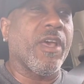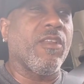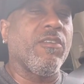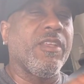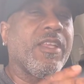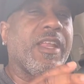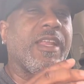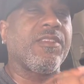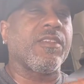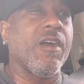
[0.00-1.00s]
not only did I
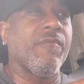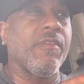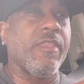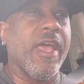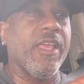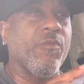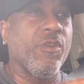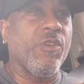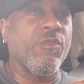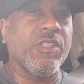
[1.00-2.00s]
discover that it
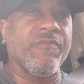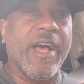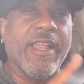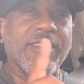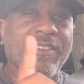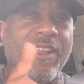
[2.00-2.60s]
reduces violence, it